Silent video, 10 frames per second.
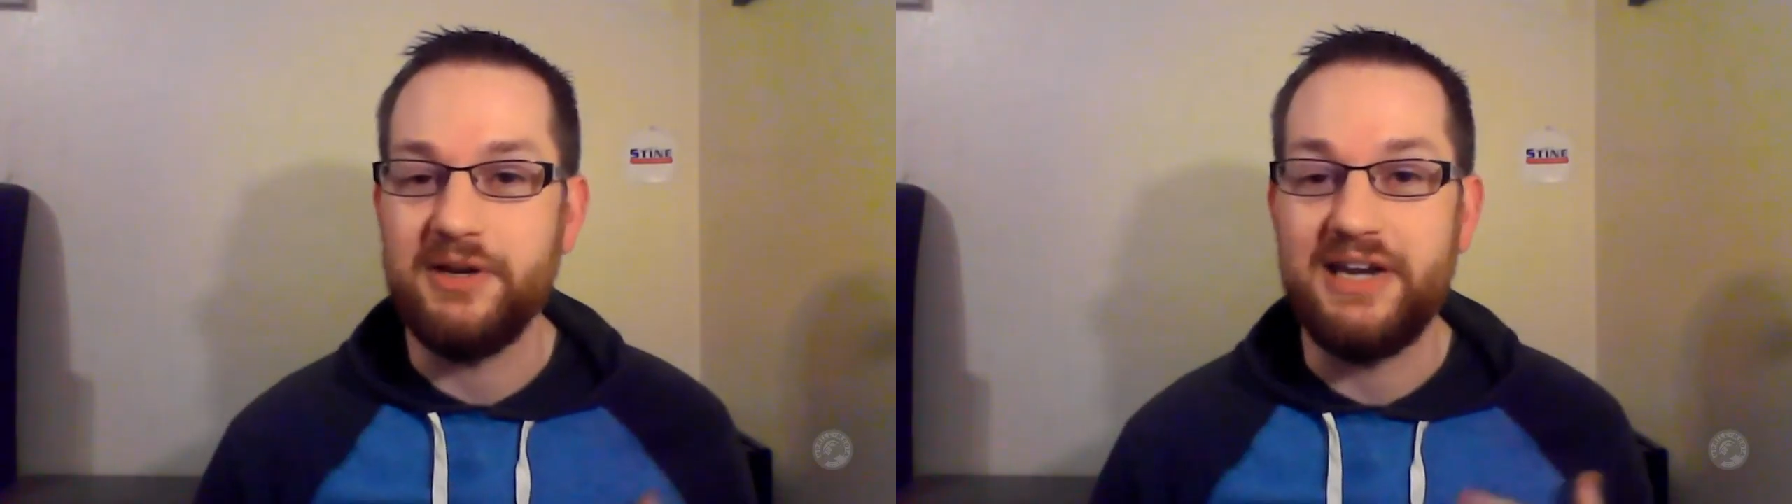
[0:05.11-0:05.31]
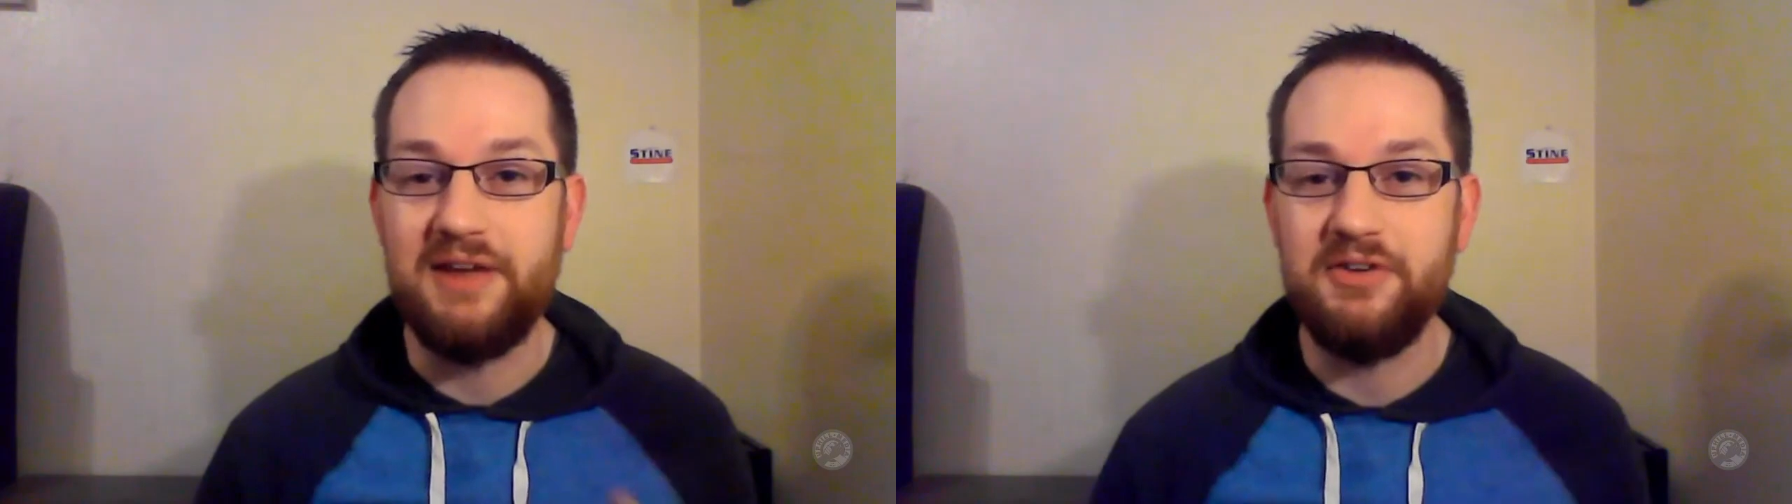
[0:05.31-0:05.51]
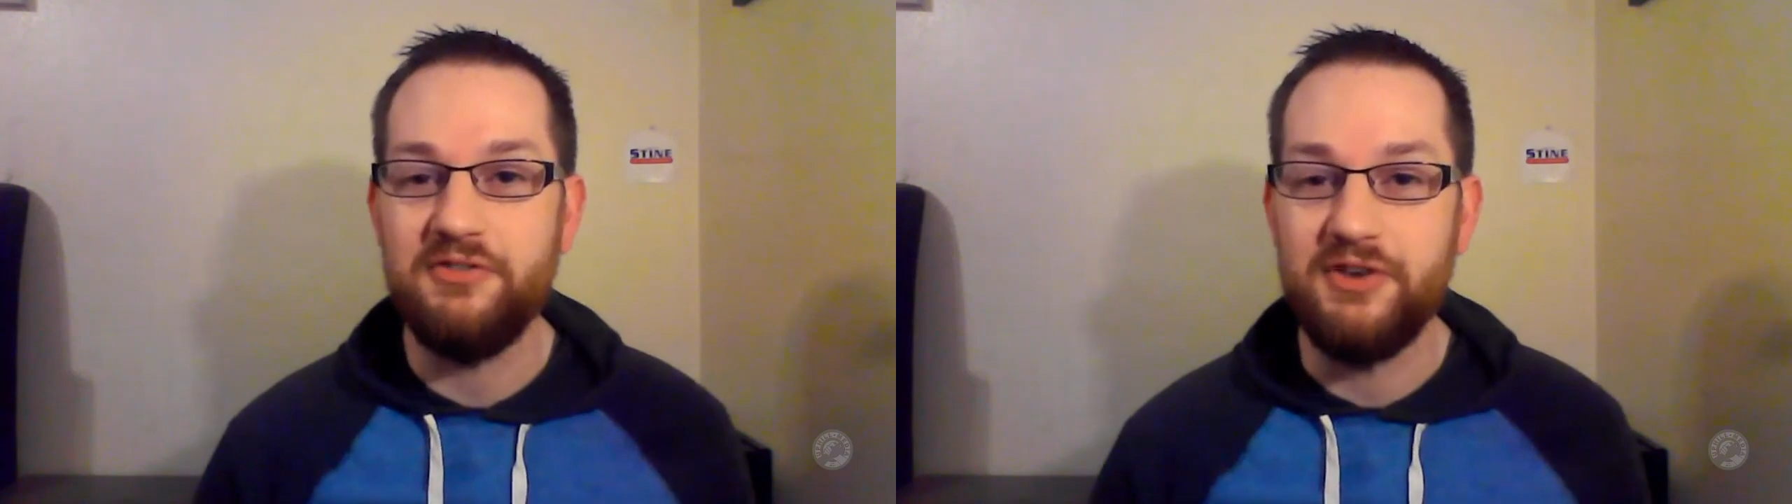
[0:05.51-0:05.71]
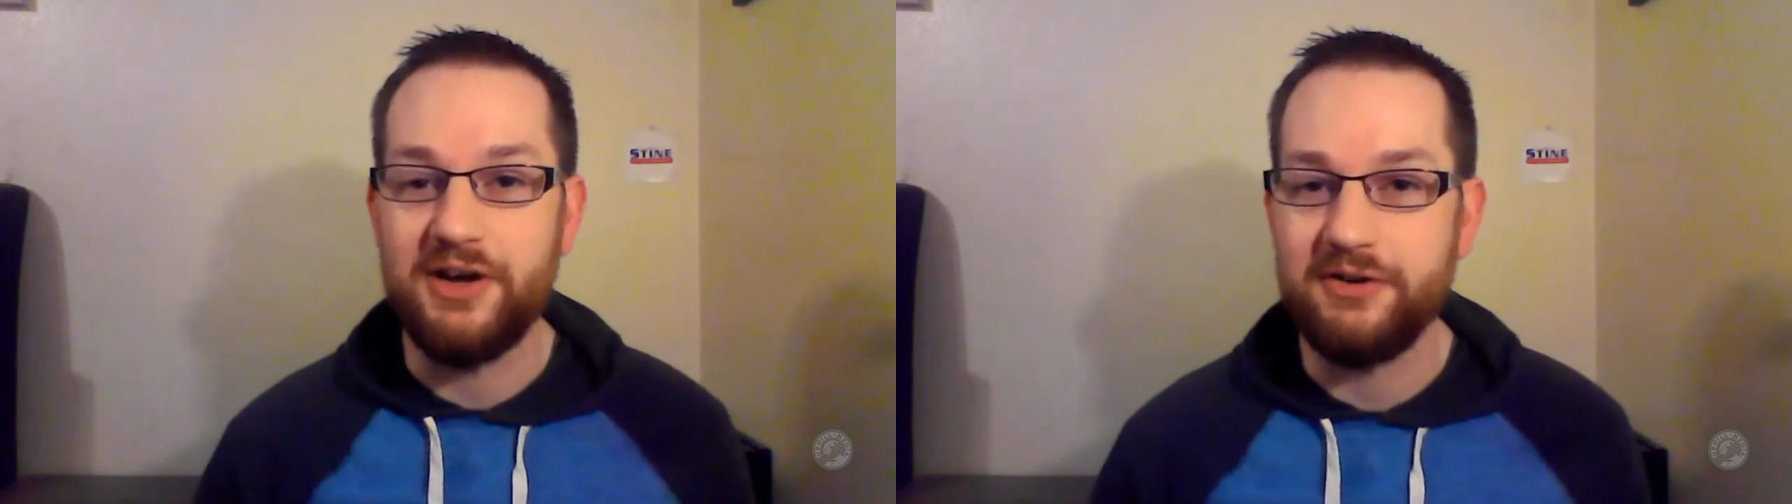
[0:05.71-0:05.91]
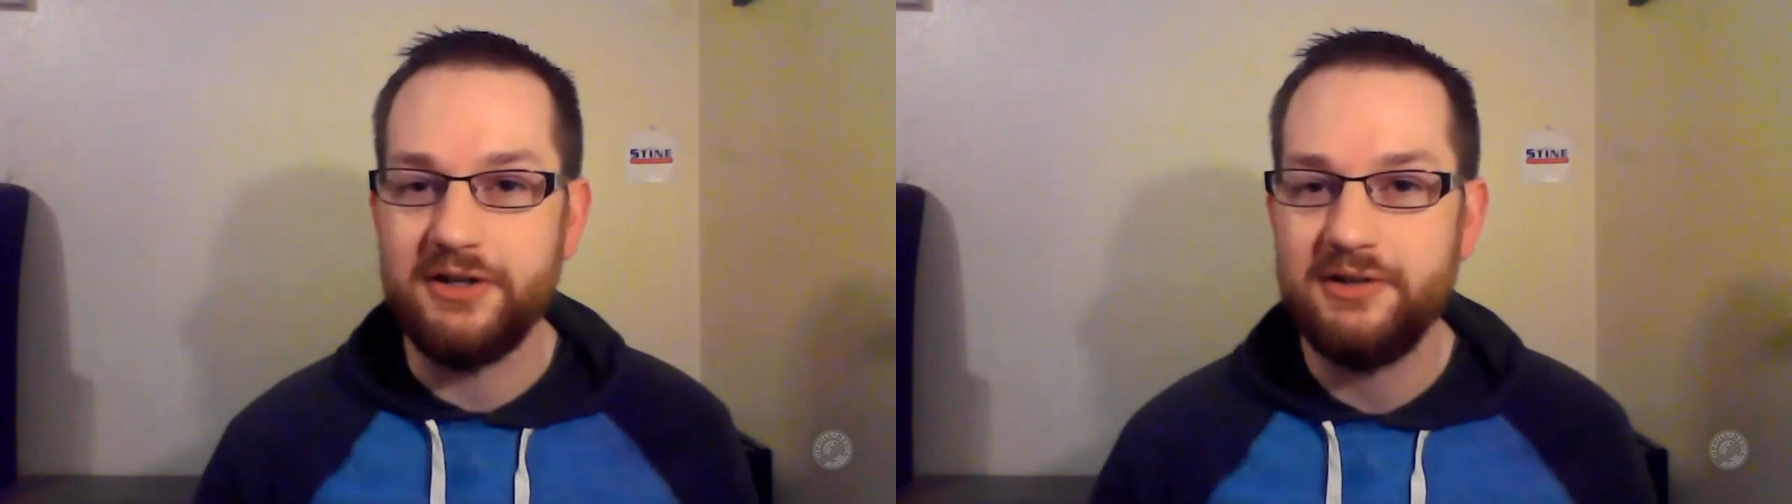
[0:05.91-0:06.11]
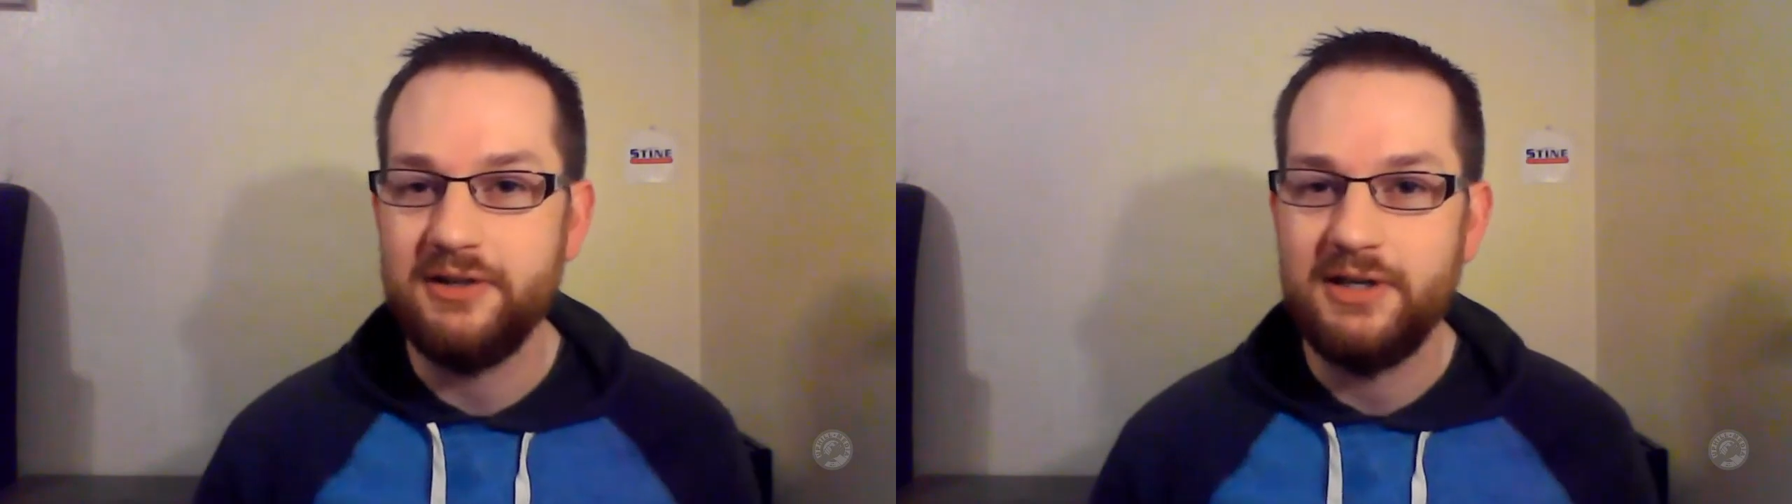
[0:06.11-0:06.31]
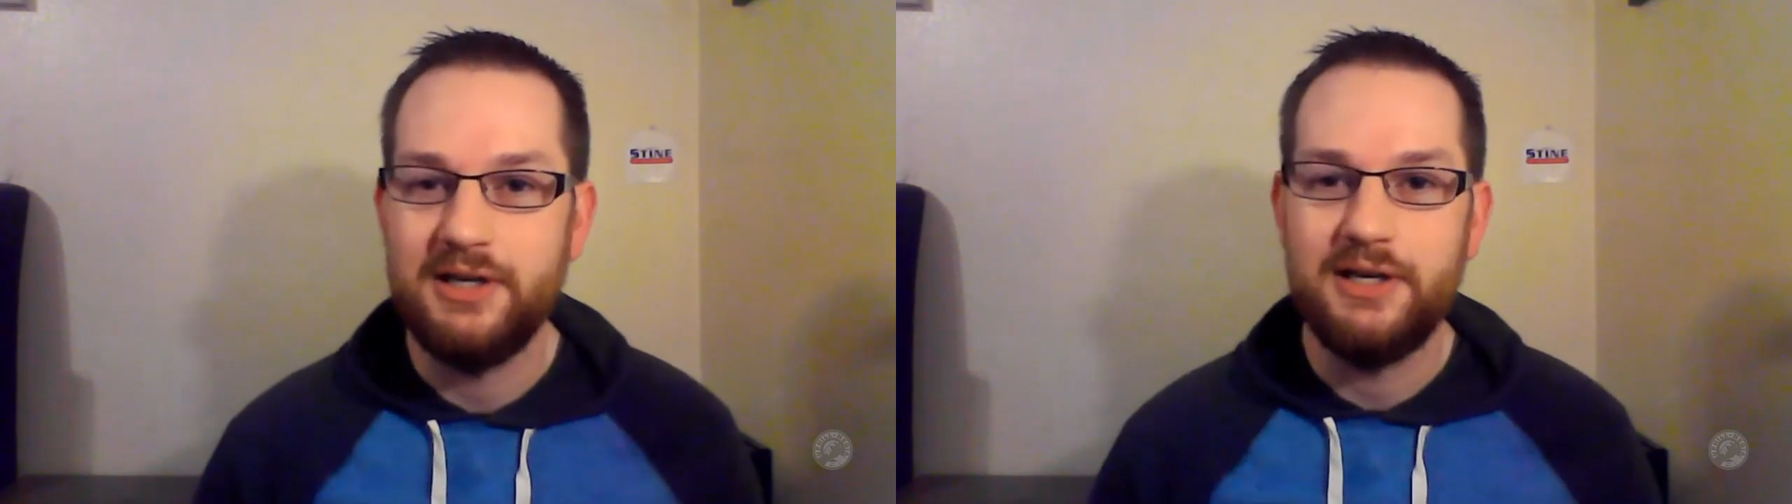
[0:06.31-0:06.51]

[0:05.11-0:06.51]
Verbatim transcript: I'm a Navy veteran